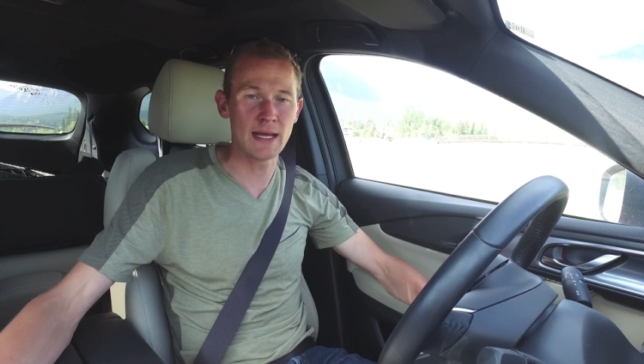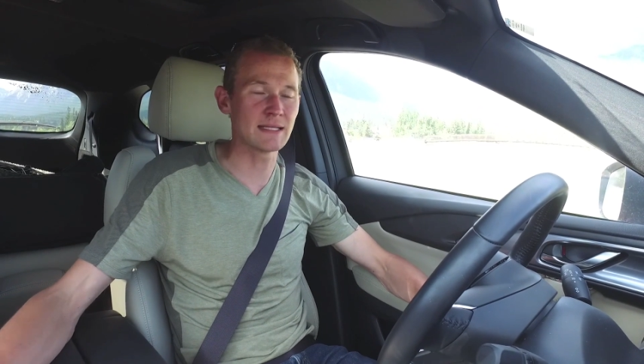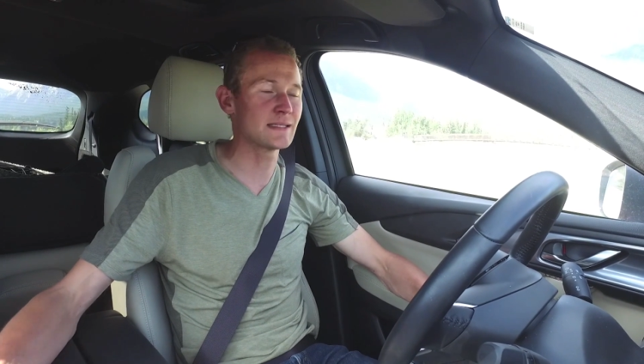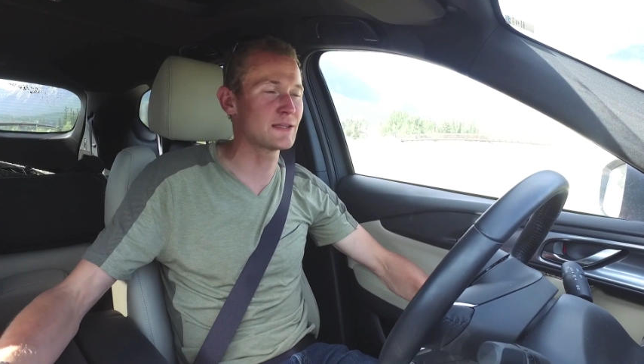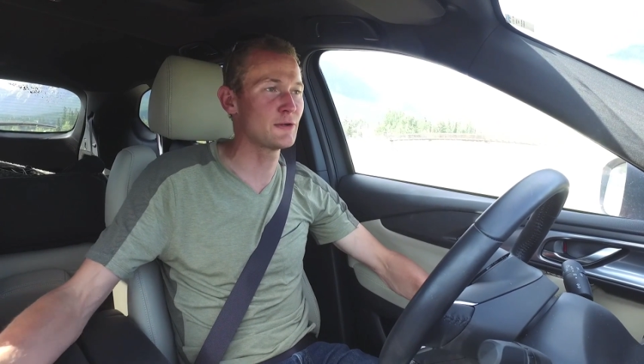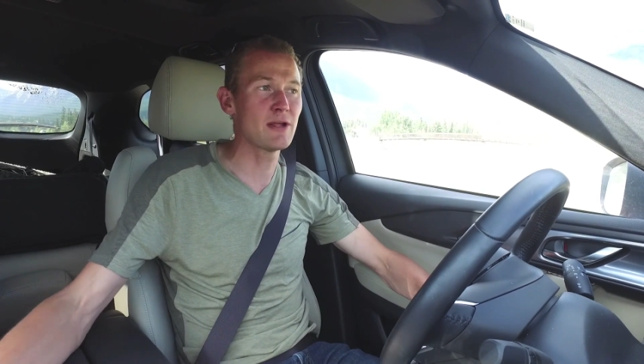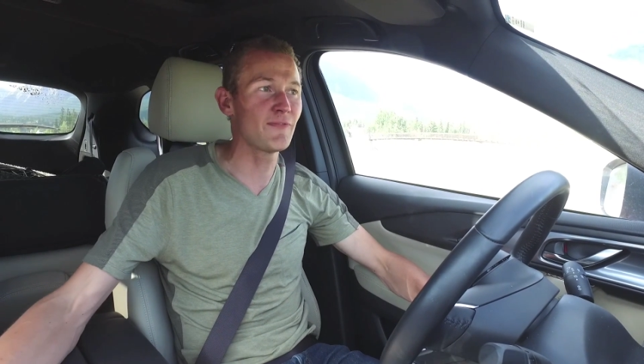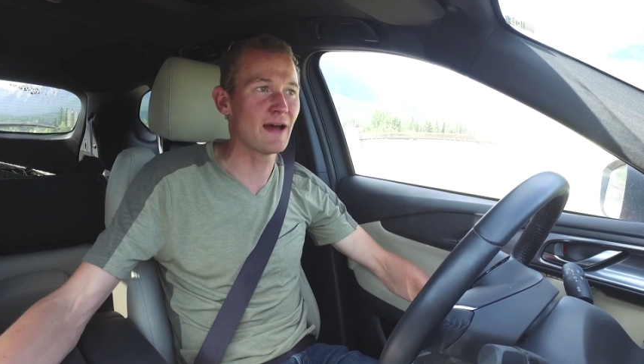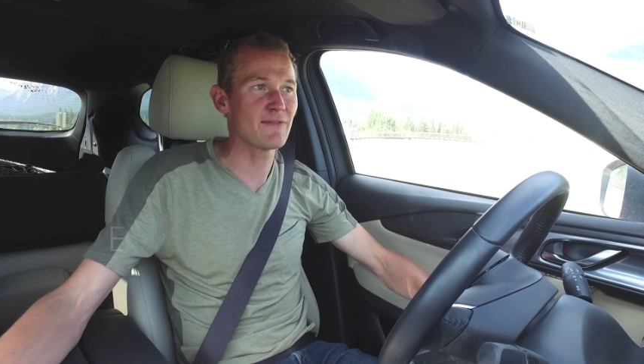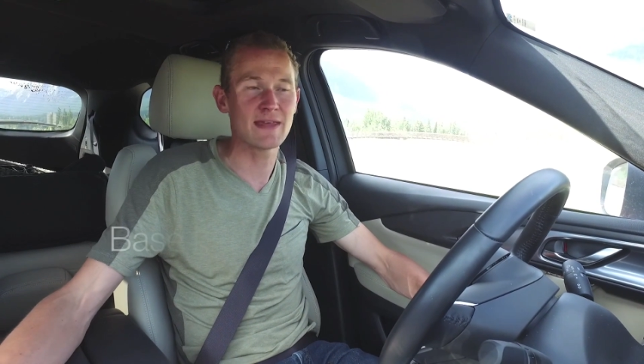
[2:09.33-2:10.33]
At
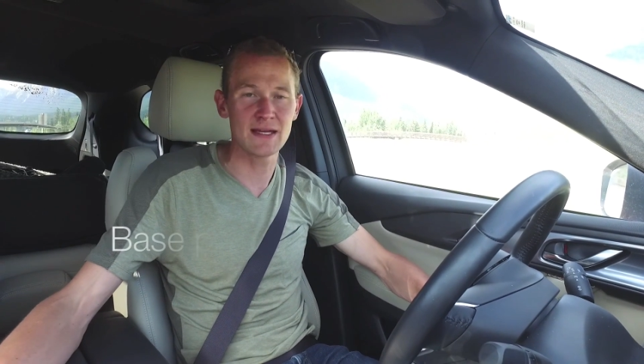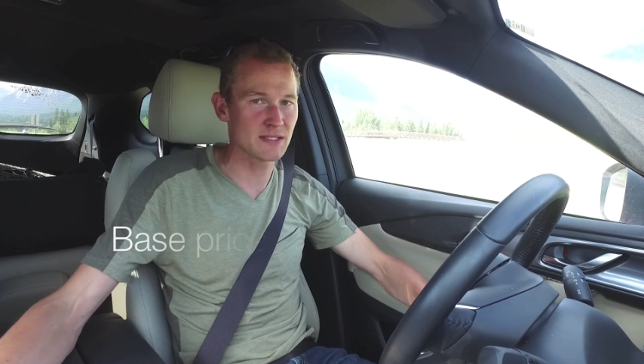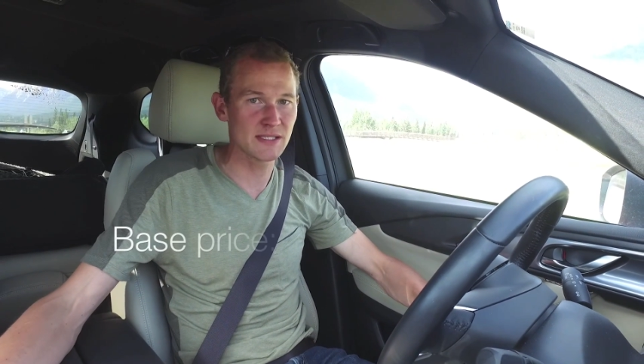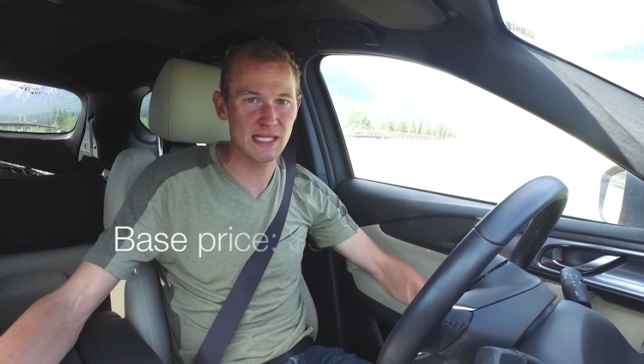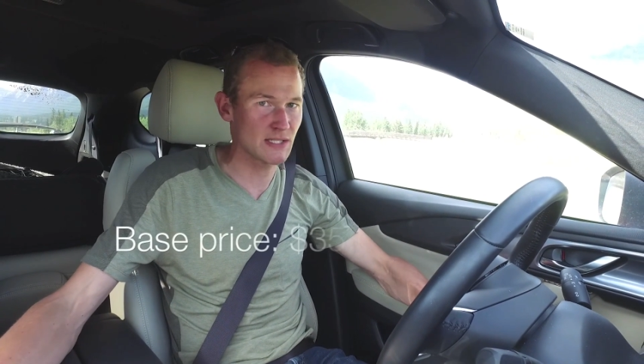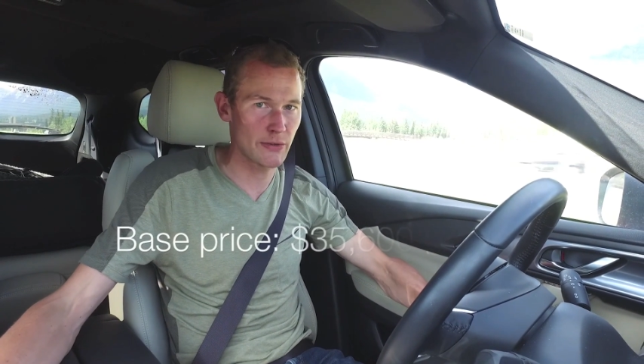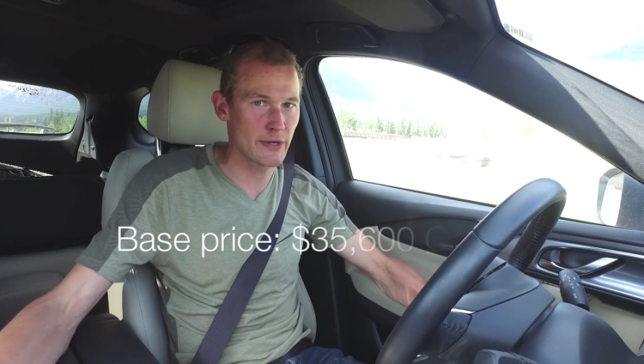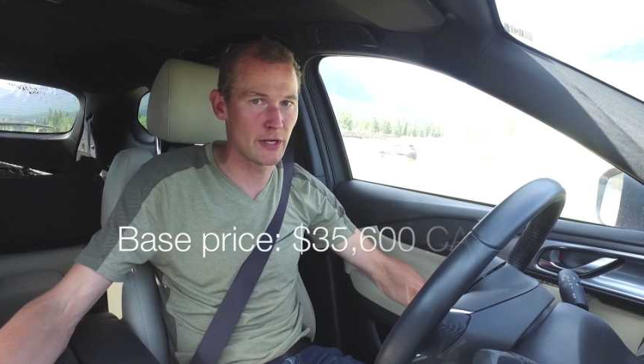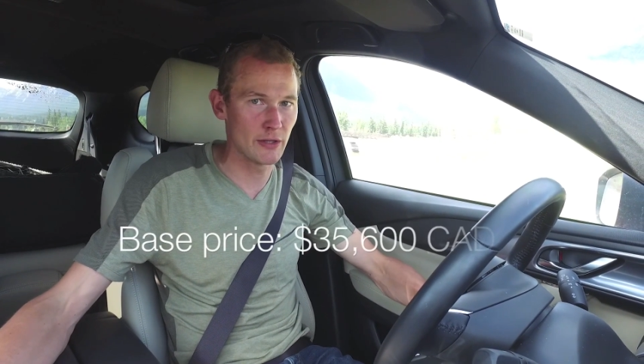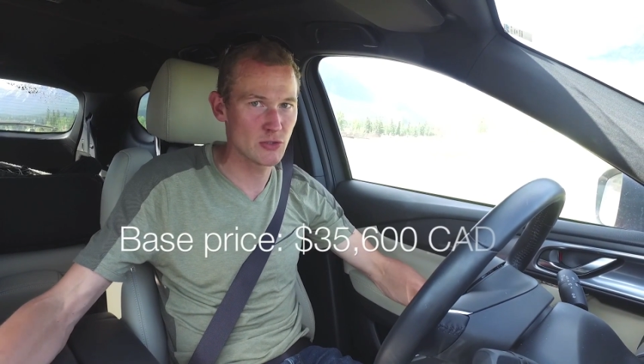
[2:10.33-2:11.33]

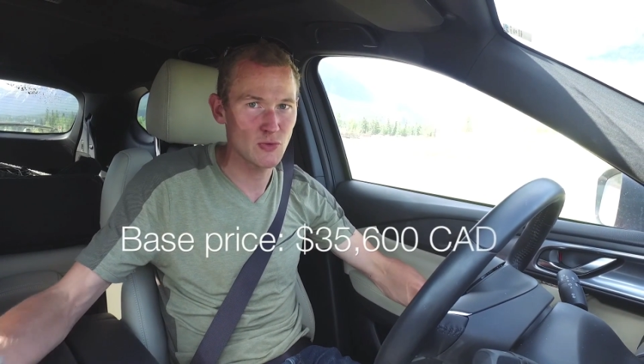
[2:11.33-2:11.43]
$35,600,